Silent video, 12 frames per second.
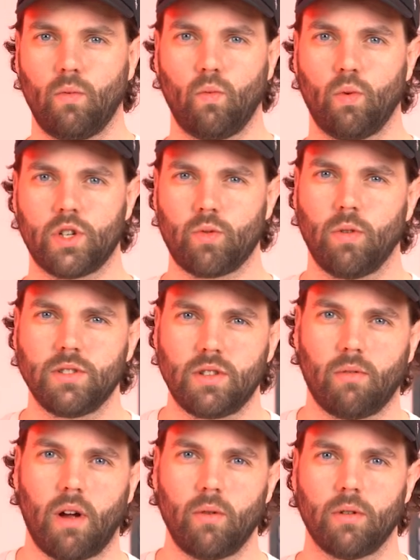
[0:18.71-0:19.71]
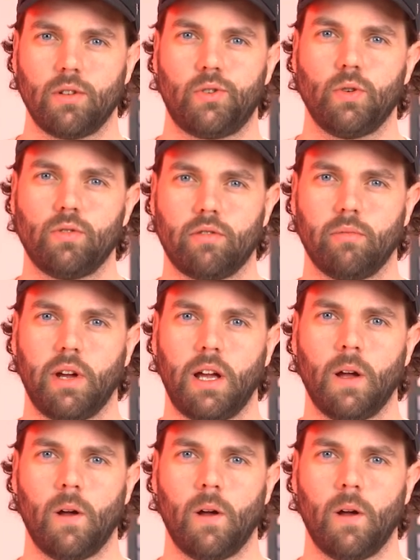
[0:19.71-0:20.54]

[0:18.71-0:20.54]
Which one's the right one to choose for me?